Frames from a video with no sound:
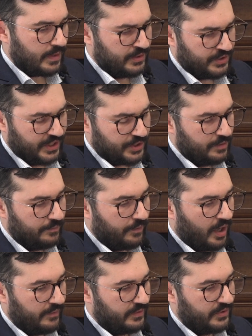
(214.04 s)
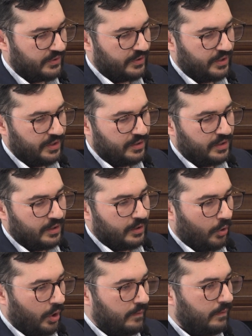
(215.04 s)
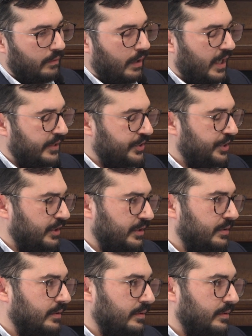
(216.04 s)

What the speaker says: section 5 is the overarching,